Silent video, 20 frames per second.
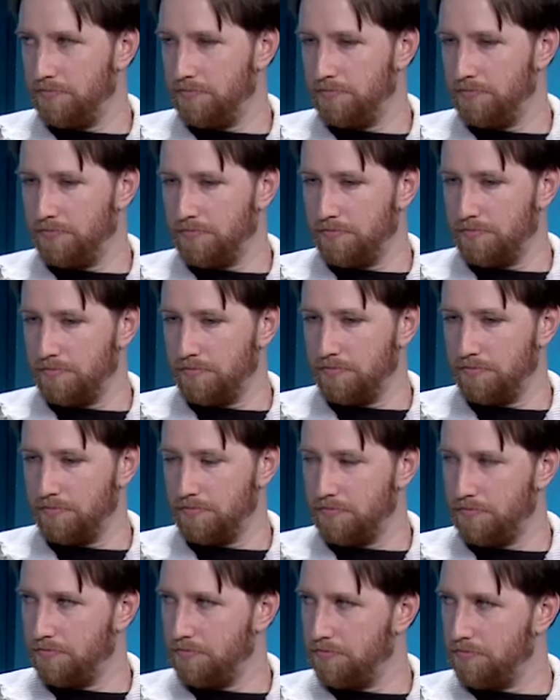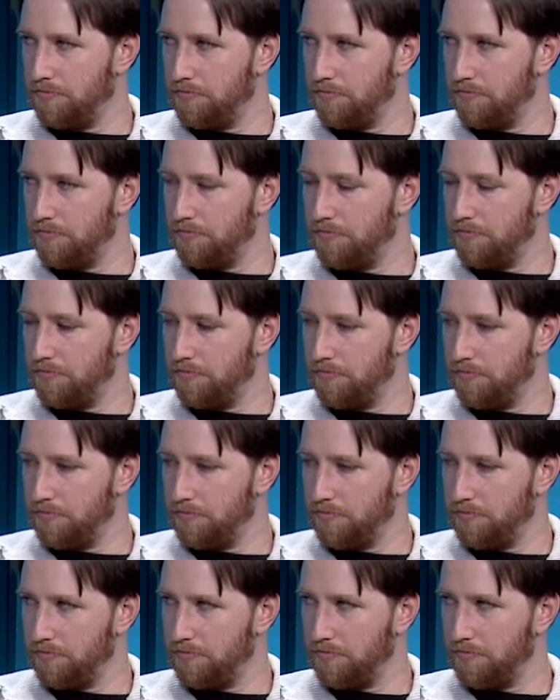
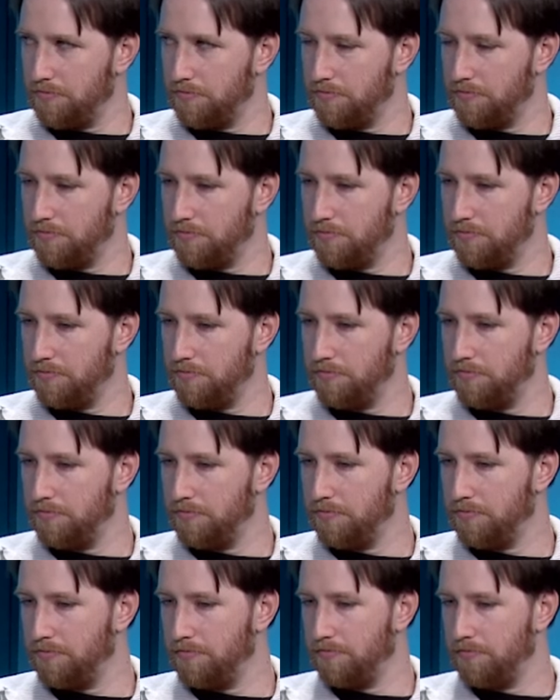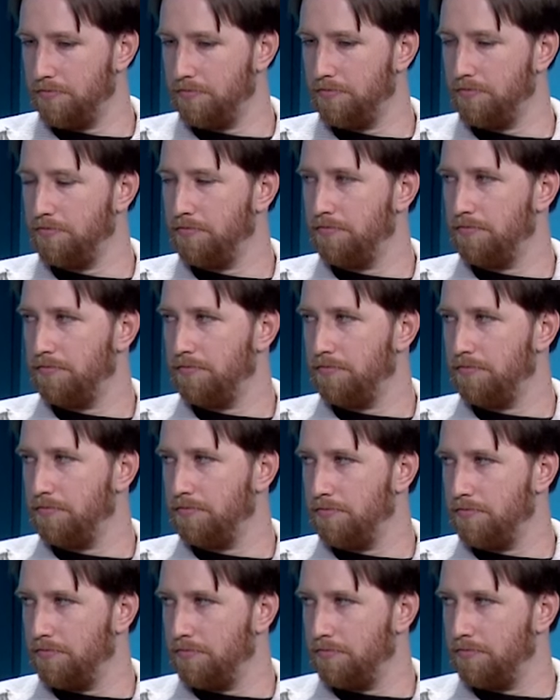
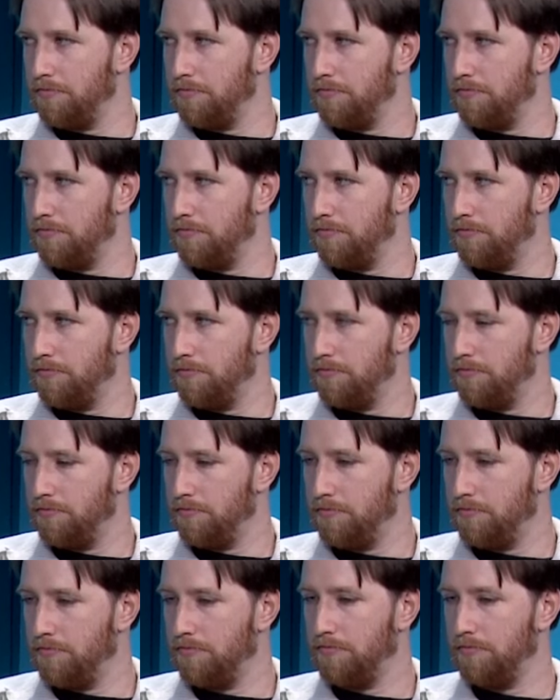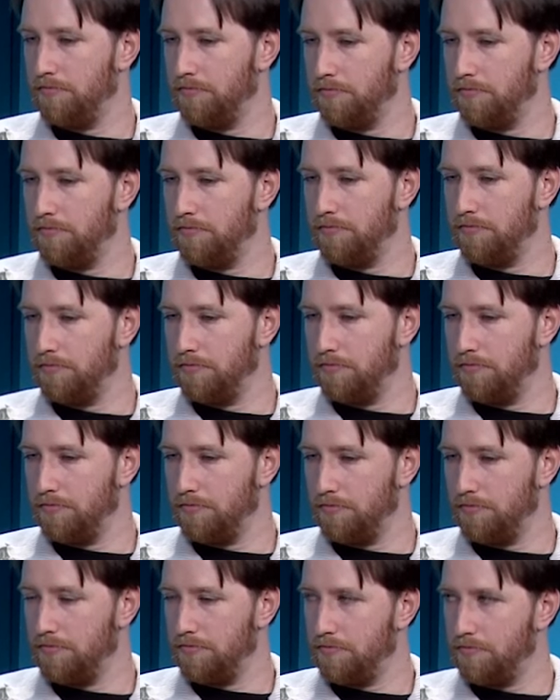
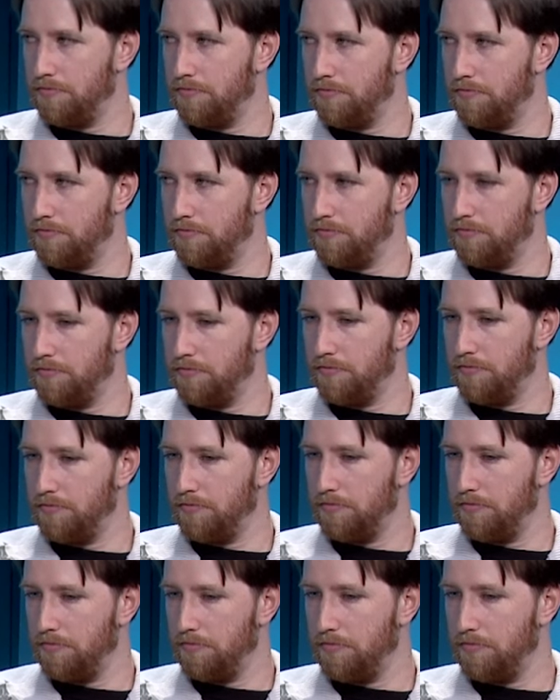(not speaking)